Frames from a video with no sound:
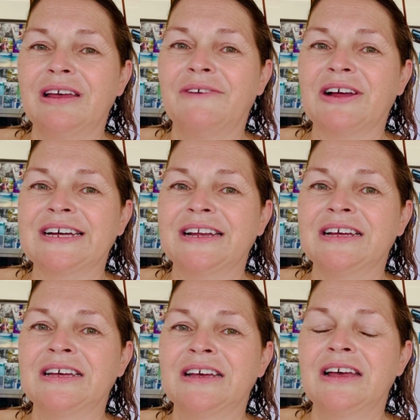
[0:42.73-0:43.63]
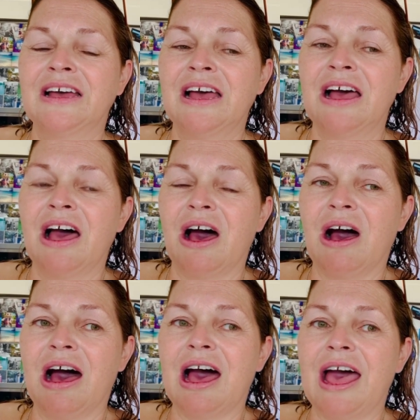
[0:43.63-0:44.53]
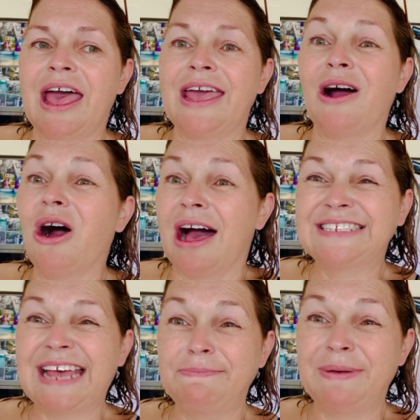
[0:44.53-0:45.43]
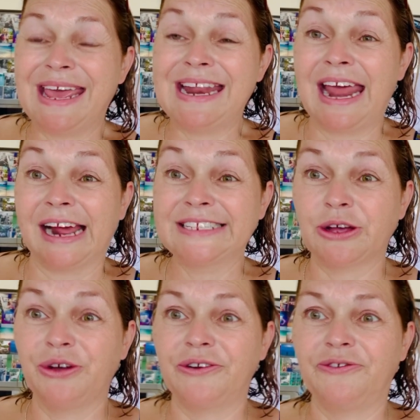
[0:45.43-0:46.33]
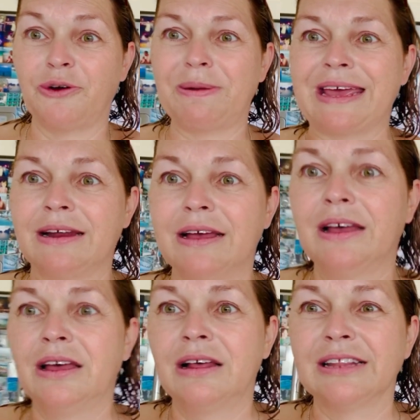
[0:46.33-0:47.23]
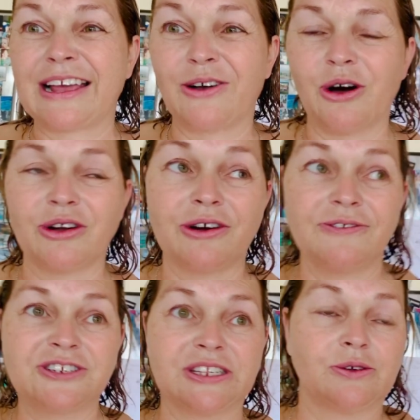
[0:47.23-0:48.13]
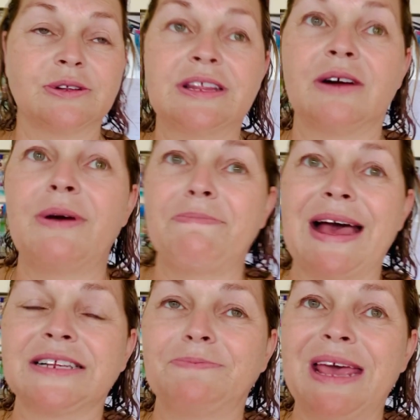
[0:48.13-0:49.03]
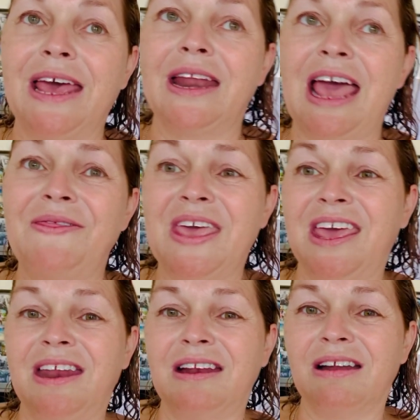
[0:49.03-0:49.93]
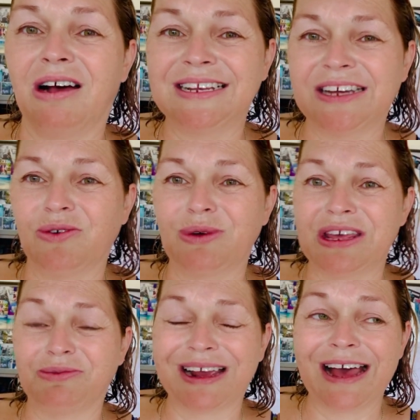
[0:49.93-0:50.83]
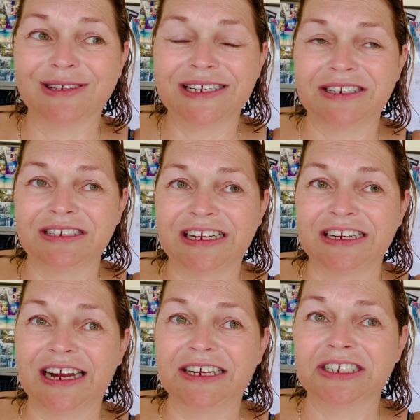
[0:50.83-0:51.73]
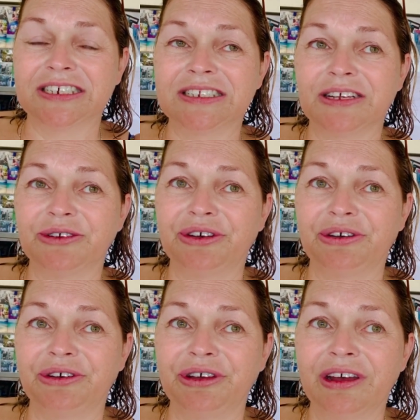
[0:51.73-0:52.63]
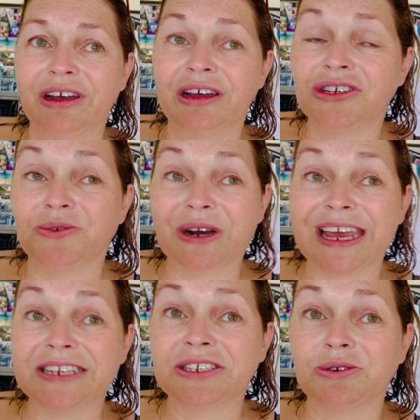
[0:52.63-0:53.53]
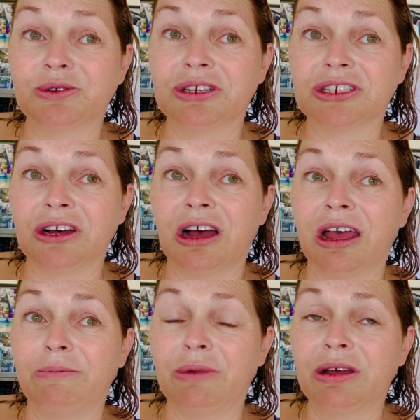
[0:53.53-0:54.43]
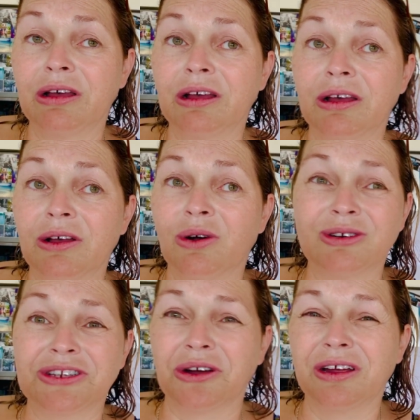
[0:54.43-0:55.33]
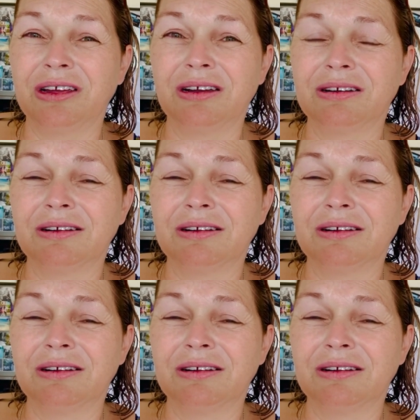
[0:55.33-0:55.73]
Have I done? I sat in bed and I sewed for a bit. Like, I got Otto off to school and then I went back to bed. And then I dealt with recalcitrant teenagers who don't want to get to school on time or don't.